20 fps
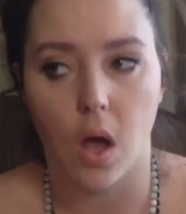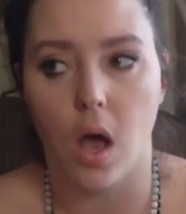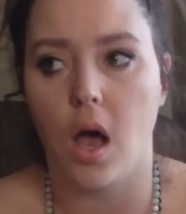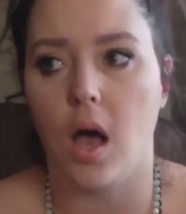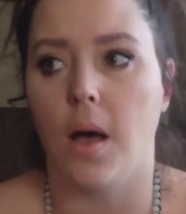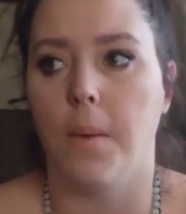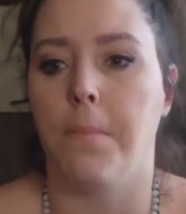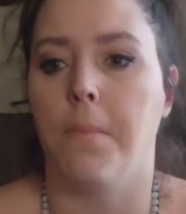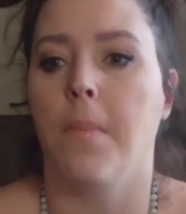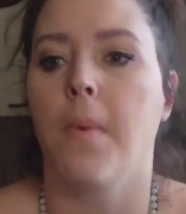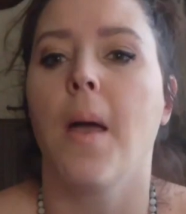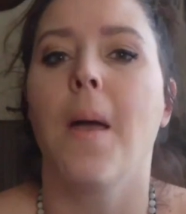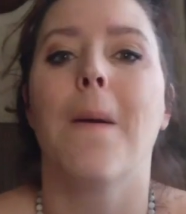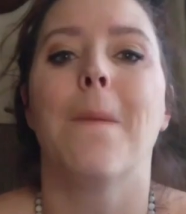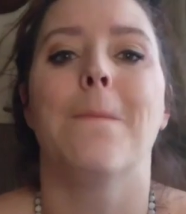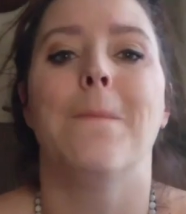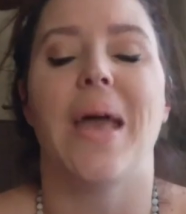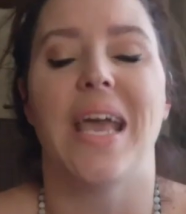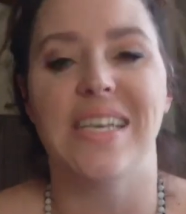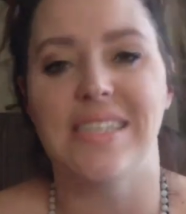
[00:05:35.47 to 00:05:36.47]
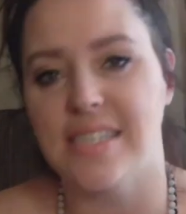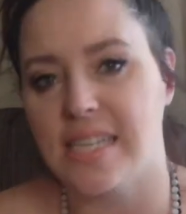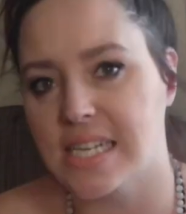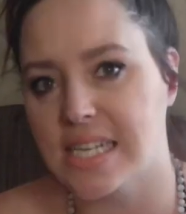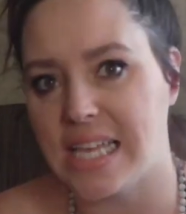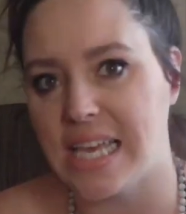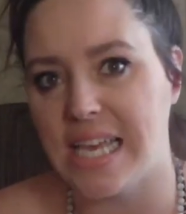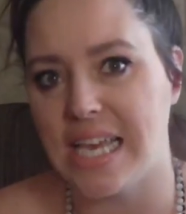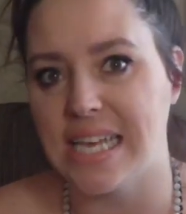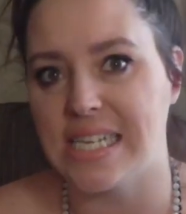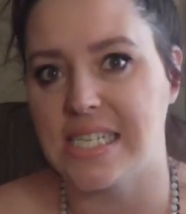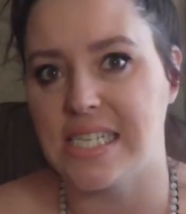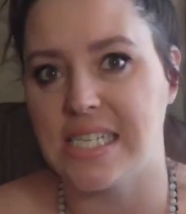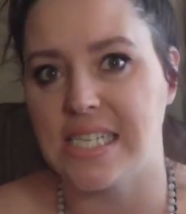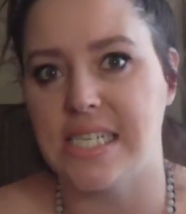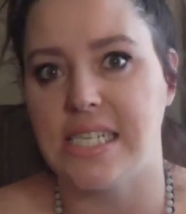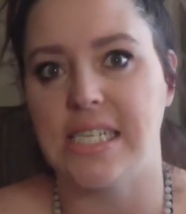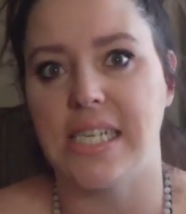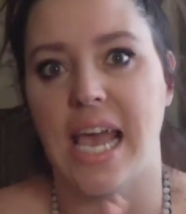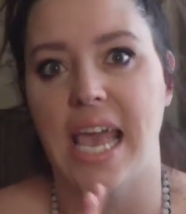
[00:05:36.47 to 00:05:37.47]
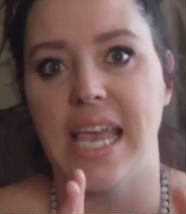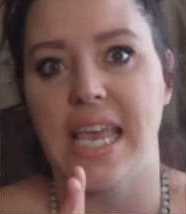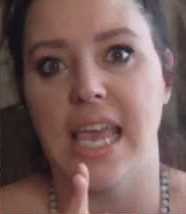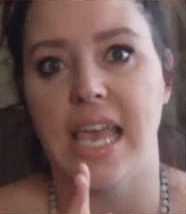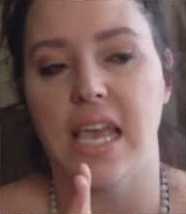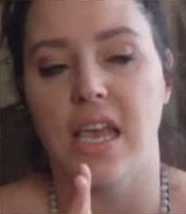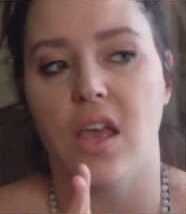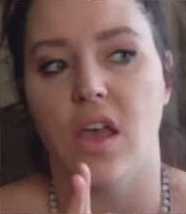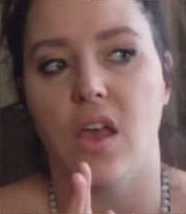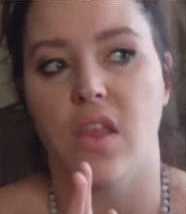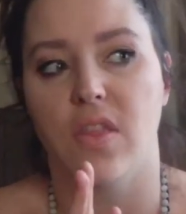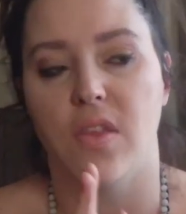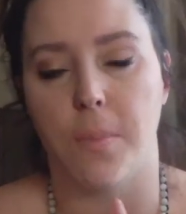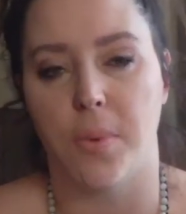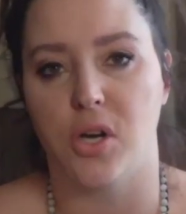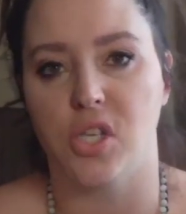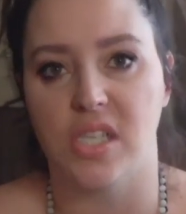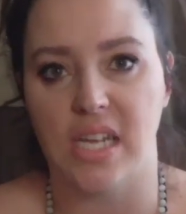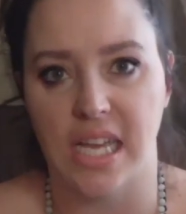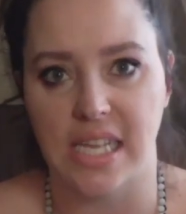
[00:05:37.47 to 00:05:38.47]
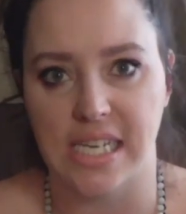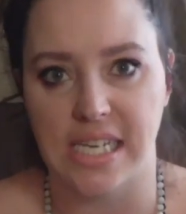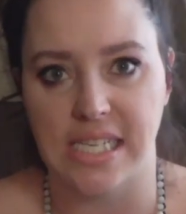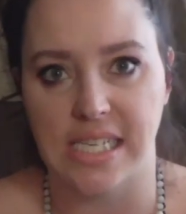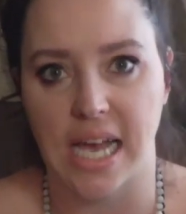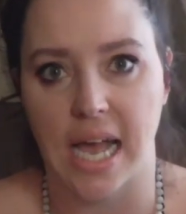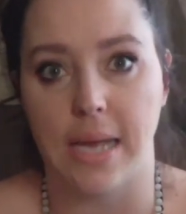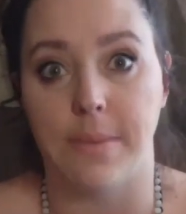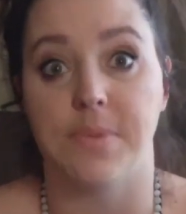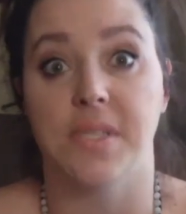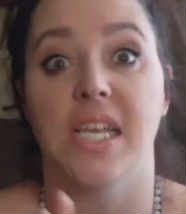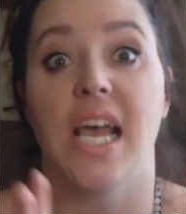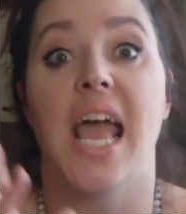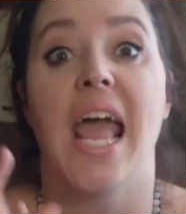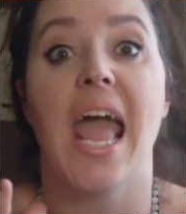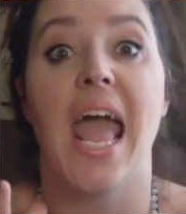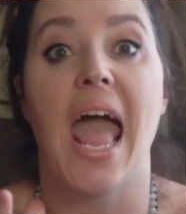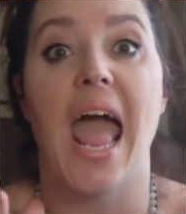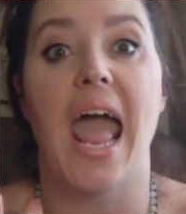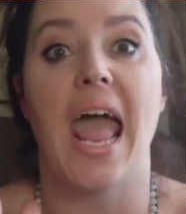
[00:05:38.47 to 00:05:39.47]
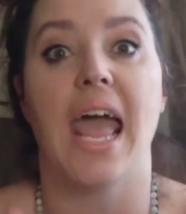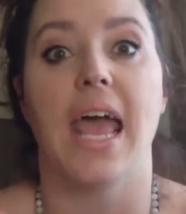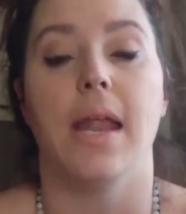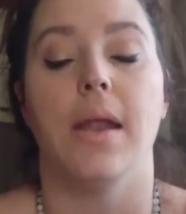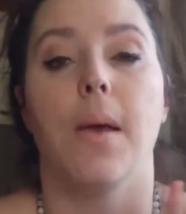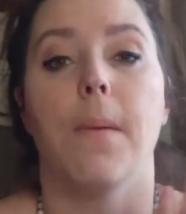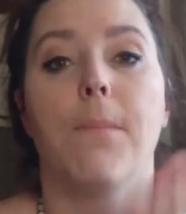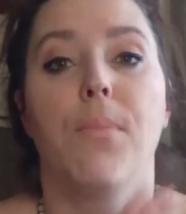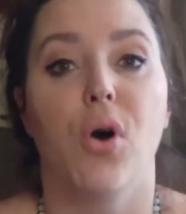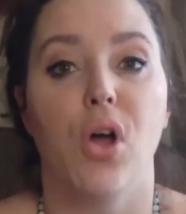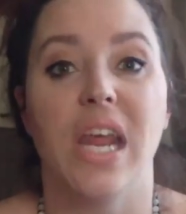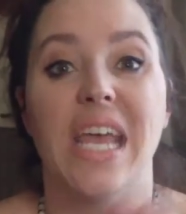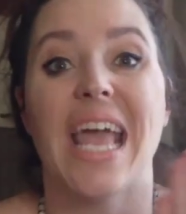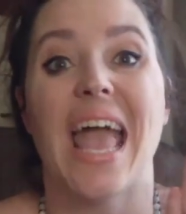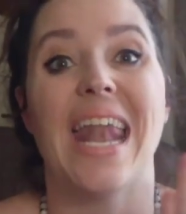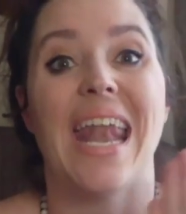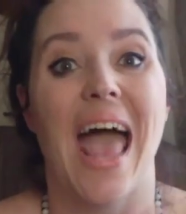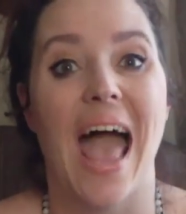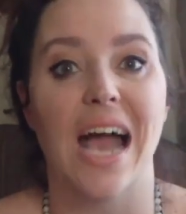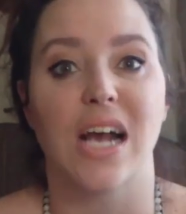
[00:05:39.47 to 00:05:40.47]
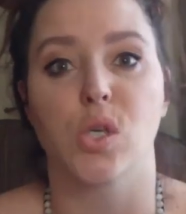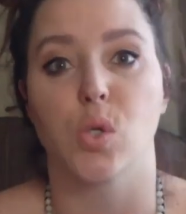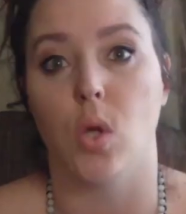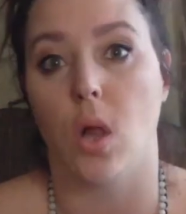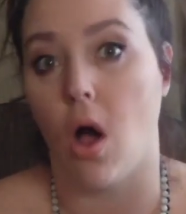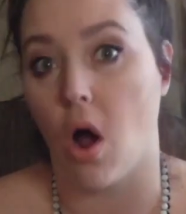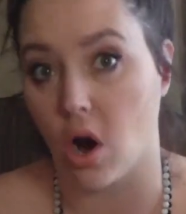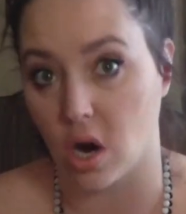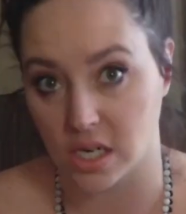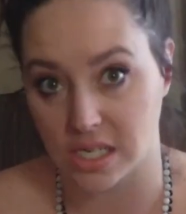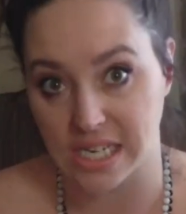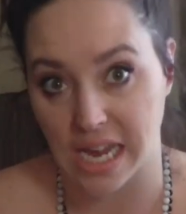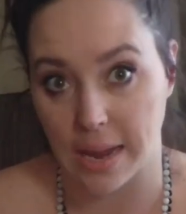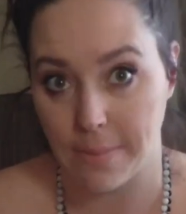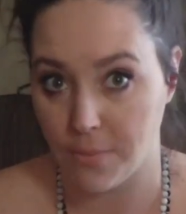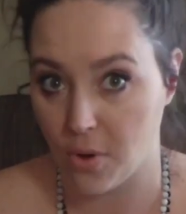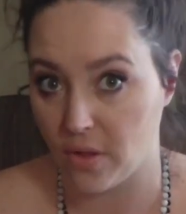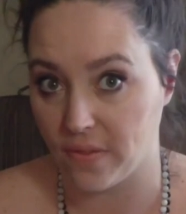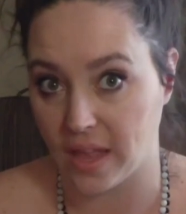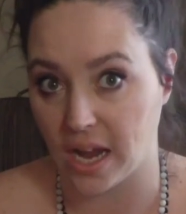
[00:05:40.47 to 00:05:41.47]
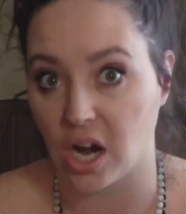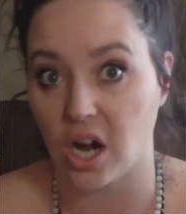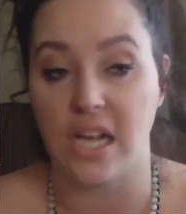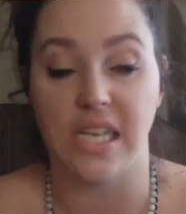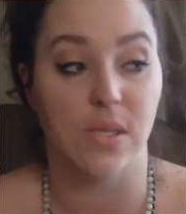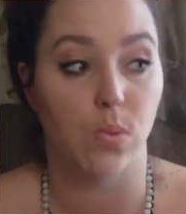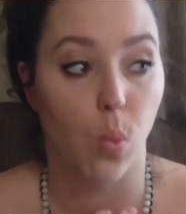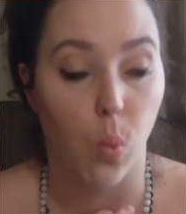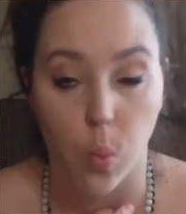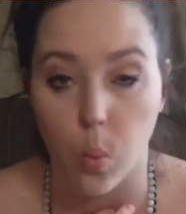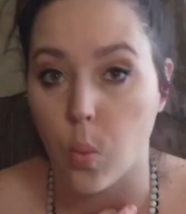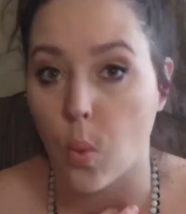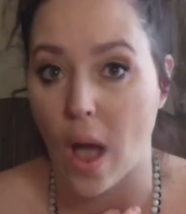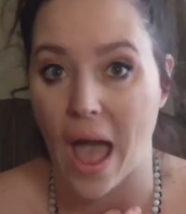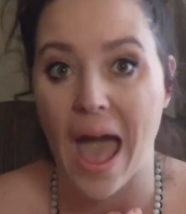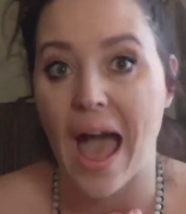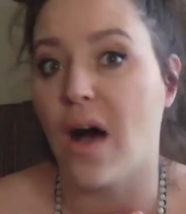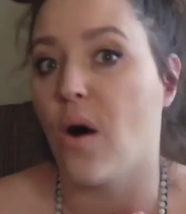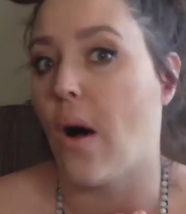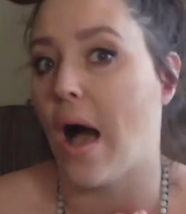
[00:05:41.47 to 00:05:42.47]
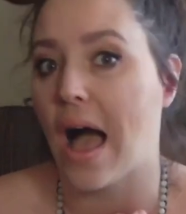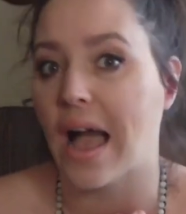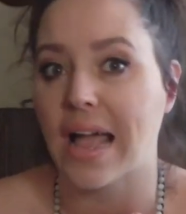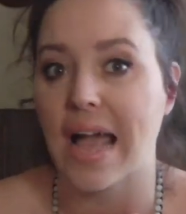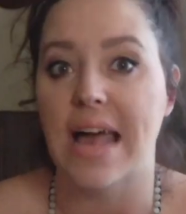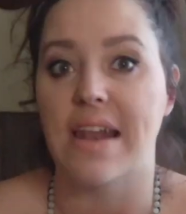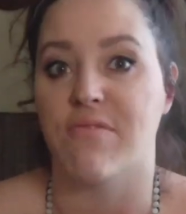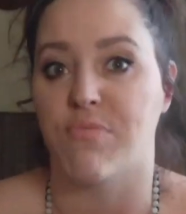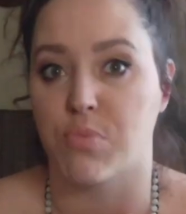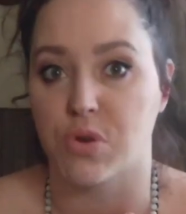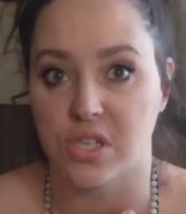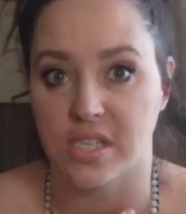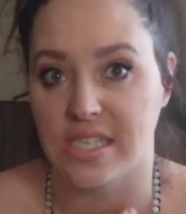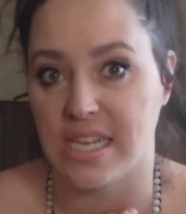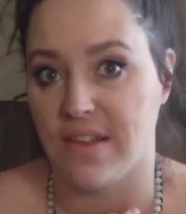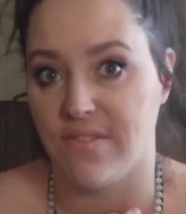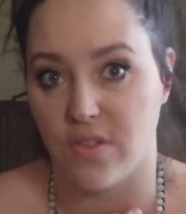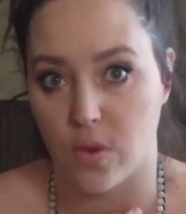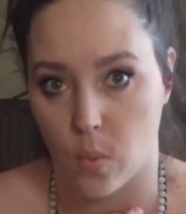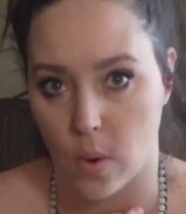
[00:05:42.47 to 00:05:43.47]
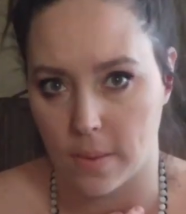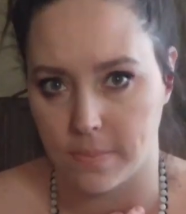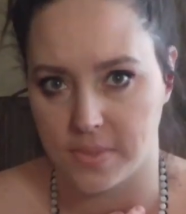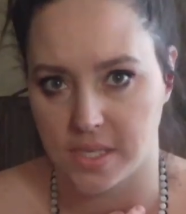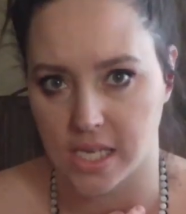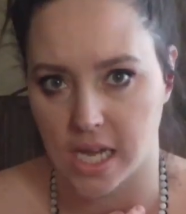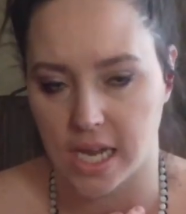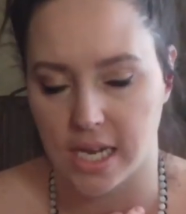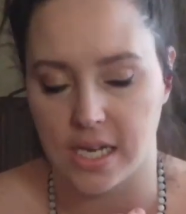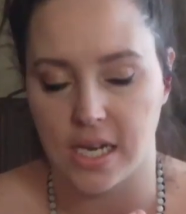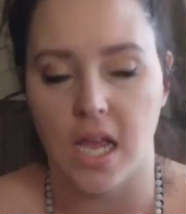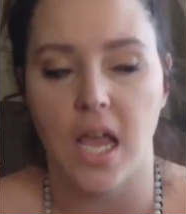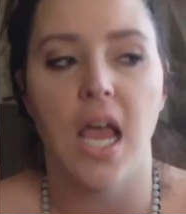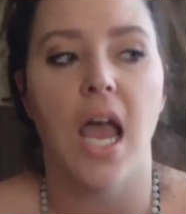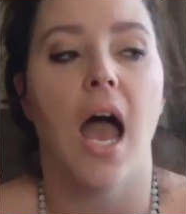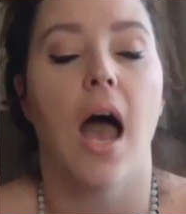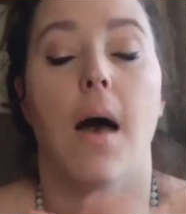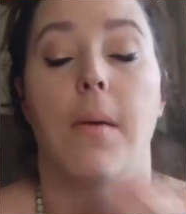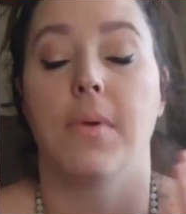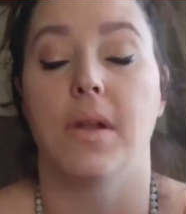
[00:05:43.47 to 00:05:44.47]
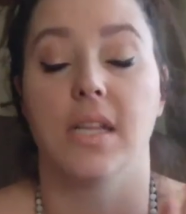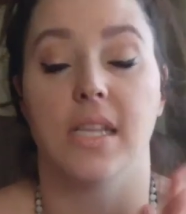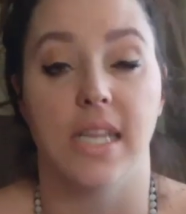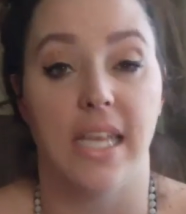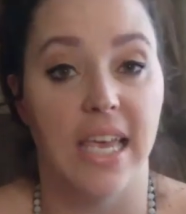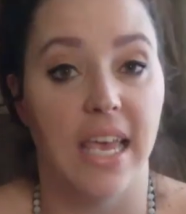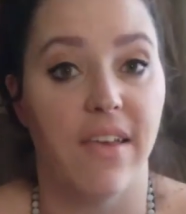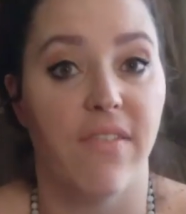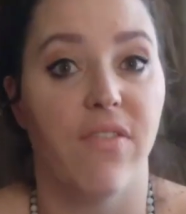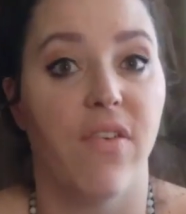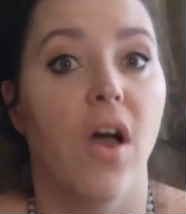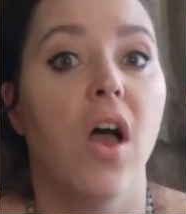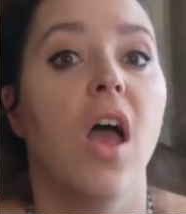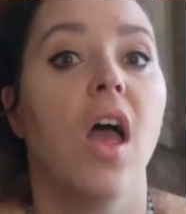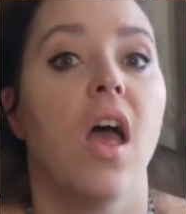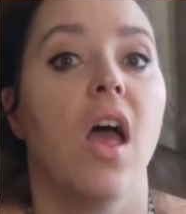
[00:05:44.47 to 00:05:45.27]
Um, basically, it's taking the personality types and putting an actual archetype on there is how I kind of perceive the website. I'm going to leave